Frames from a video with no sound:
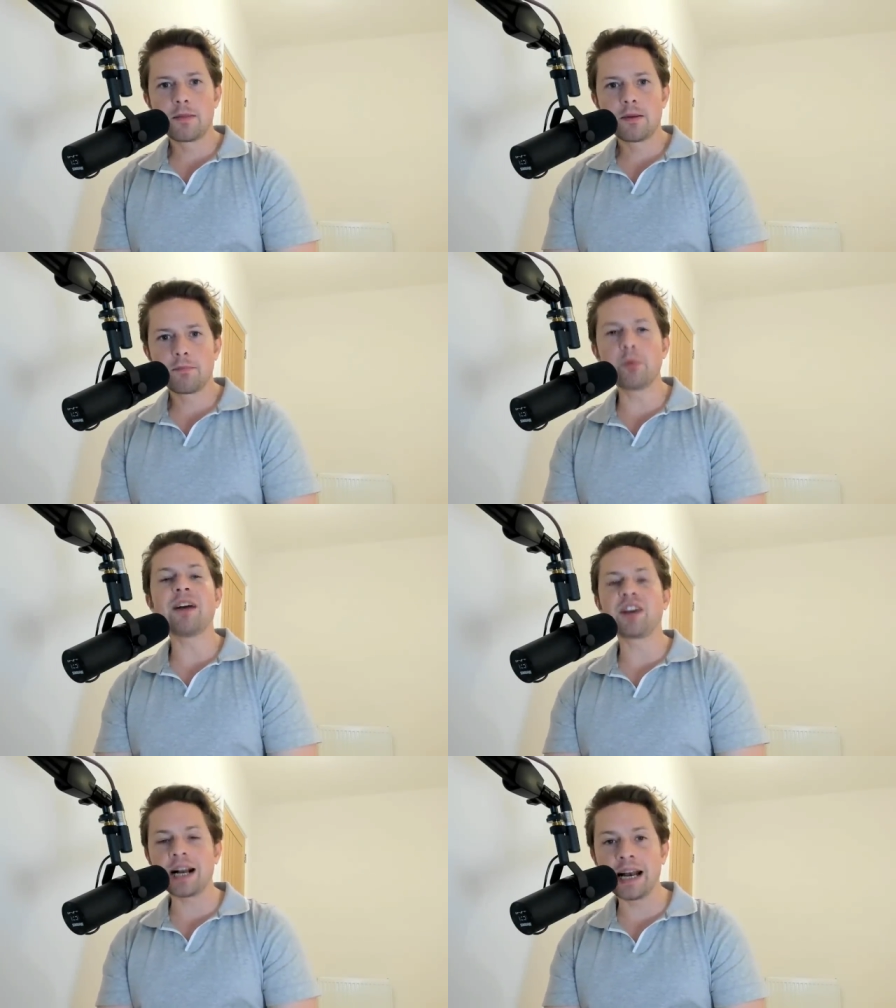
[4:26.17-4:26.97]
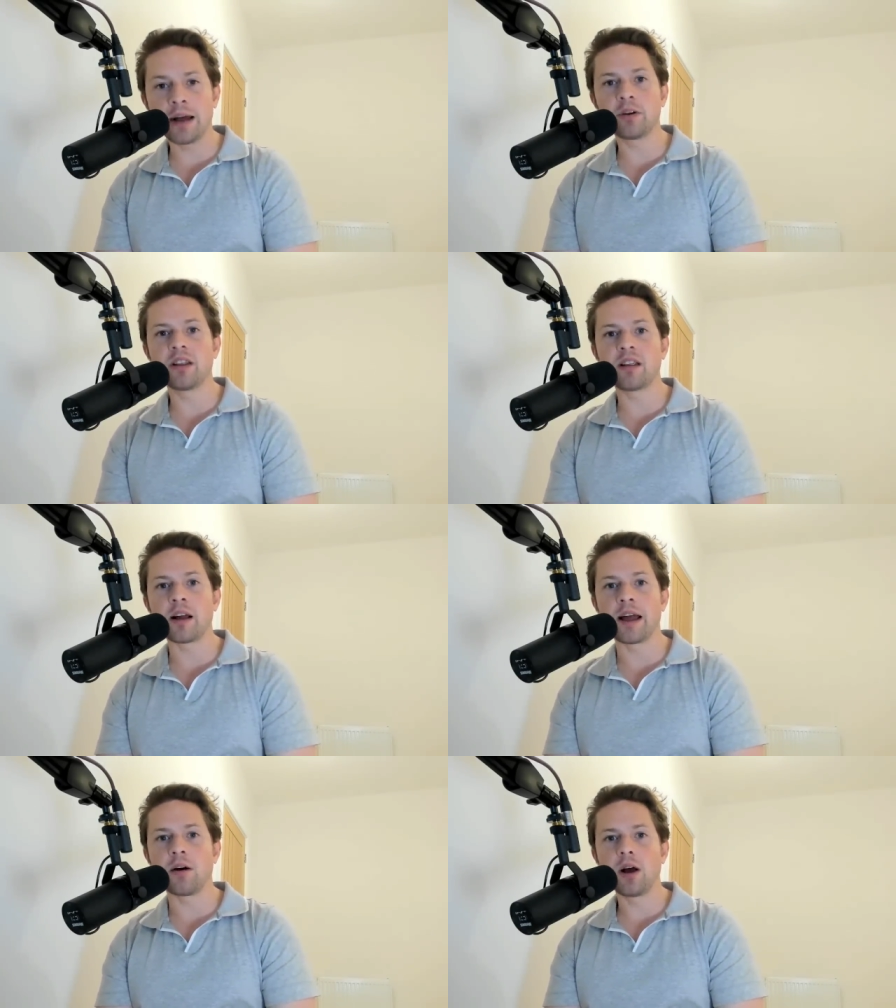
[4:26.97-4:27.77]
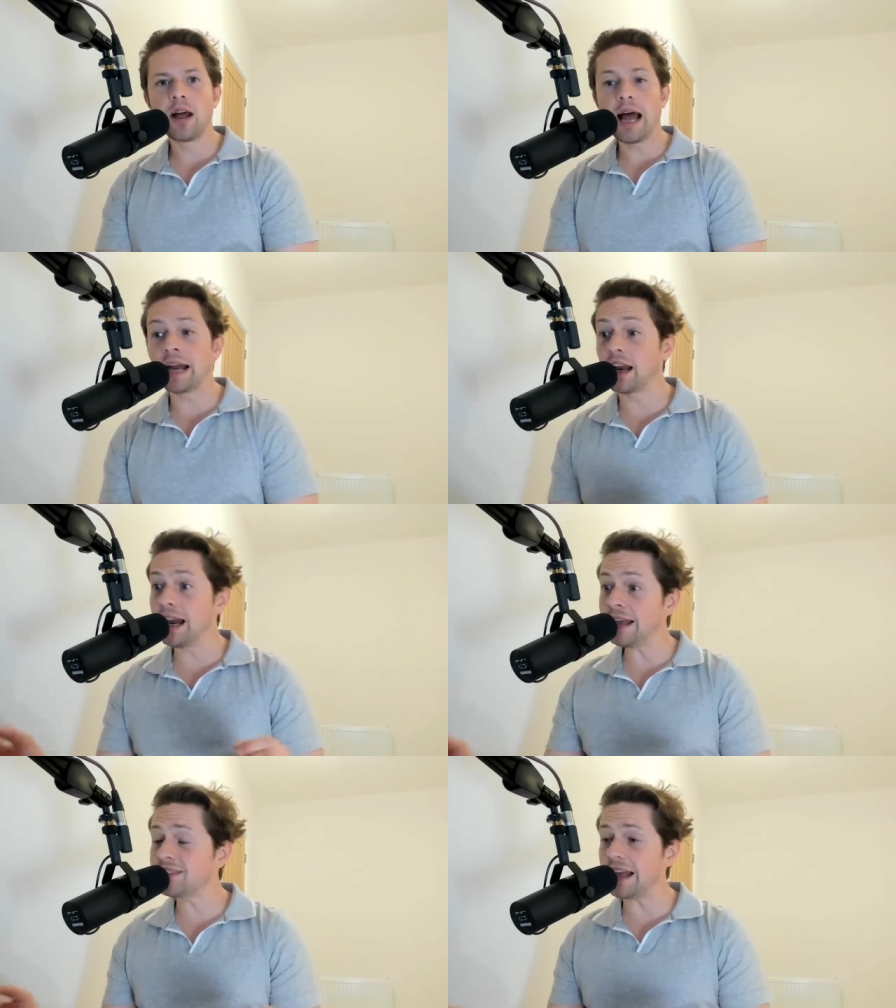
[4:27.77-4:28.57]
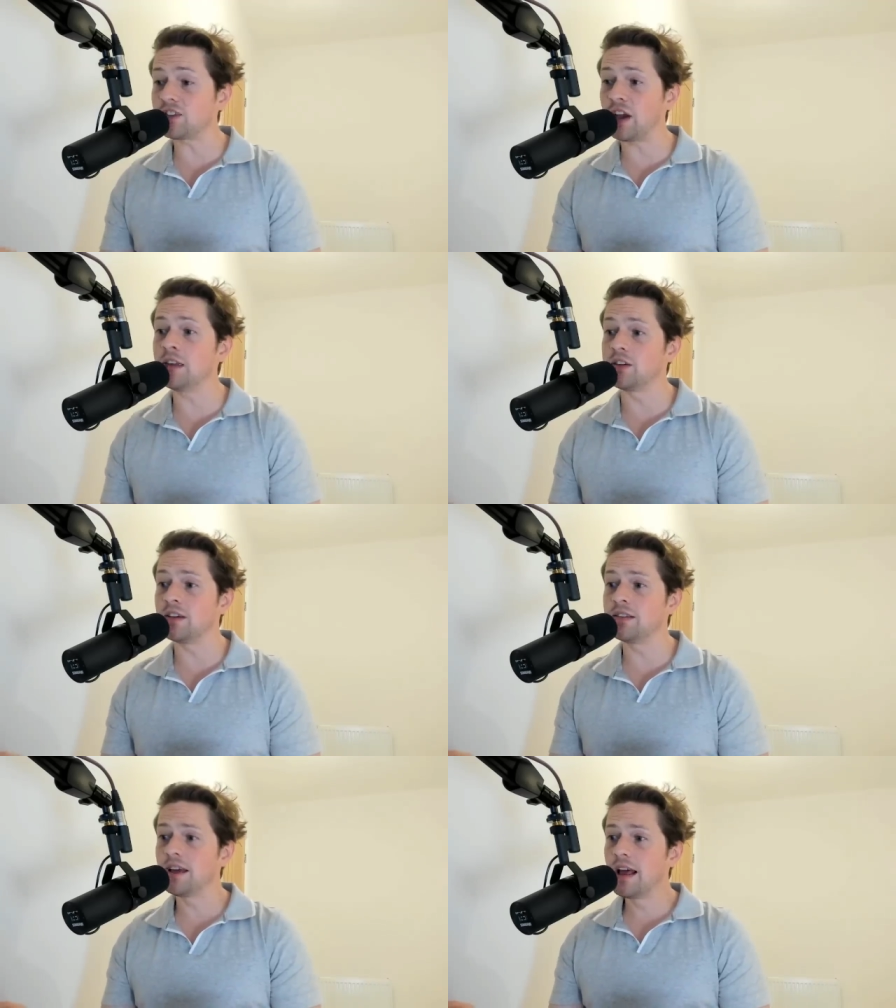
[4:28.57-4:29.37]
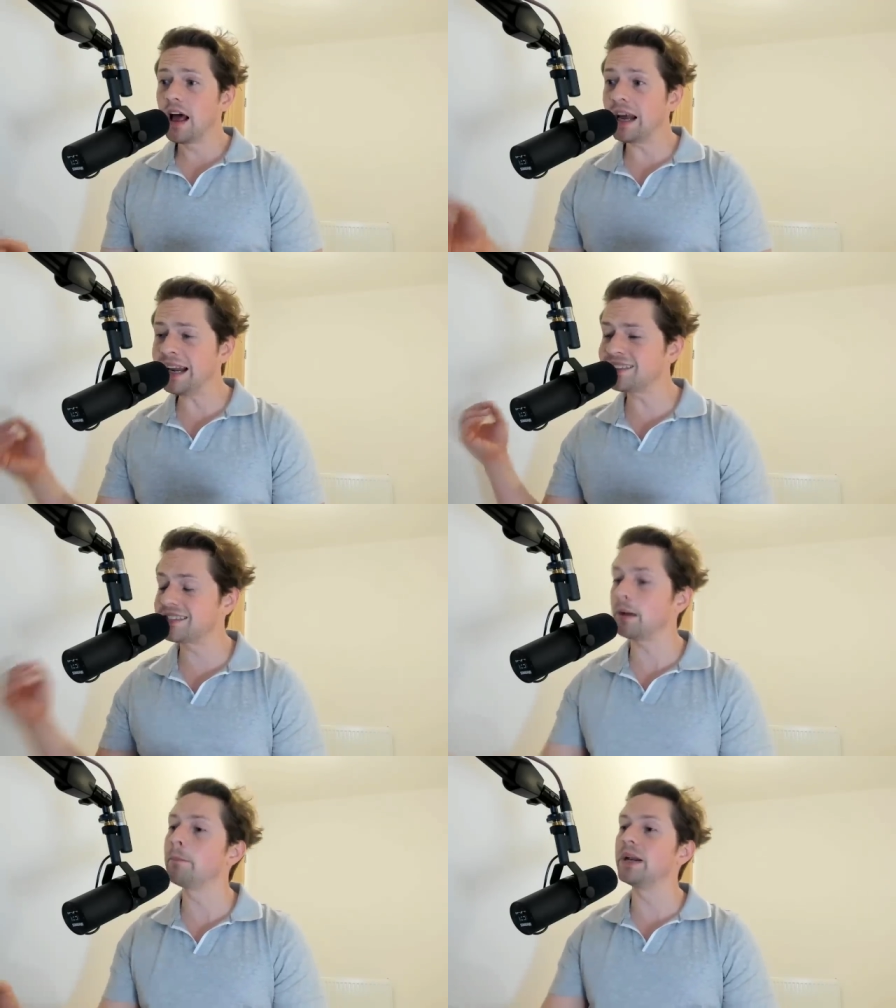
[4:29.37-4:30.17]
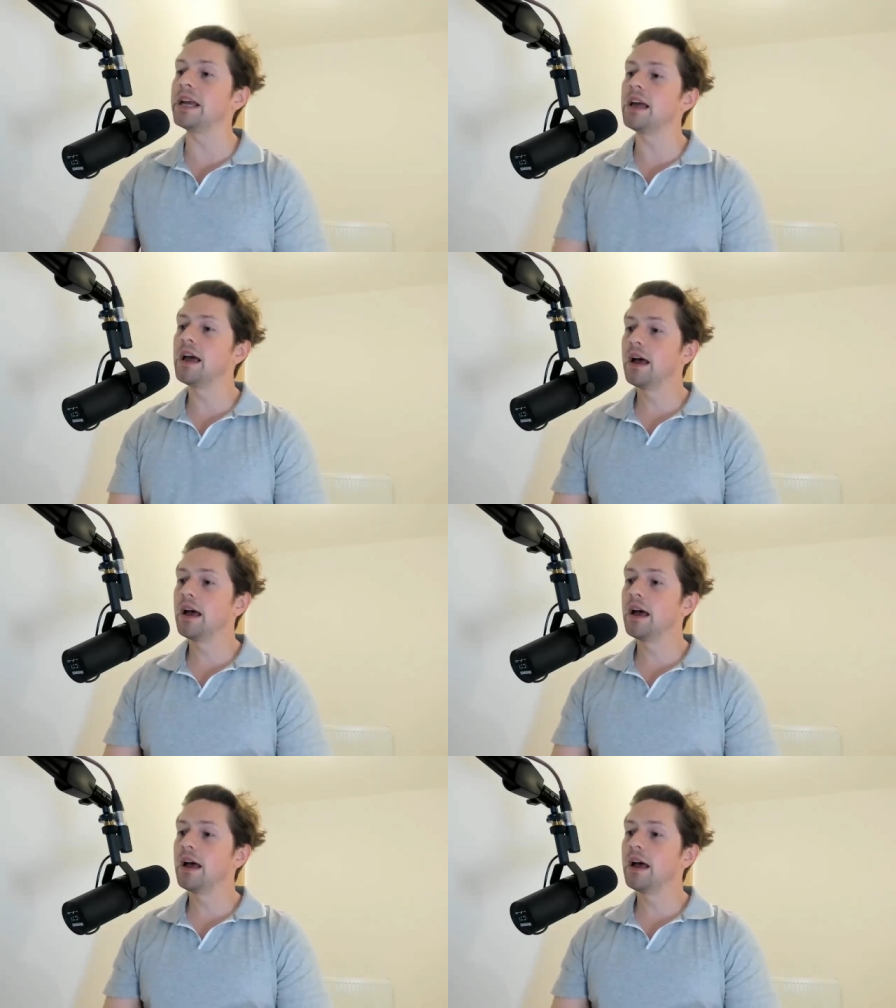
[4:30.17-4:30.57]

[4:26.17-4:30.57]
but we have a clown in the dugout. And unless that changes, unless somebody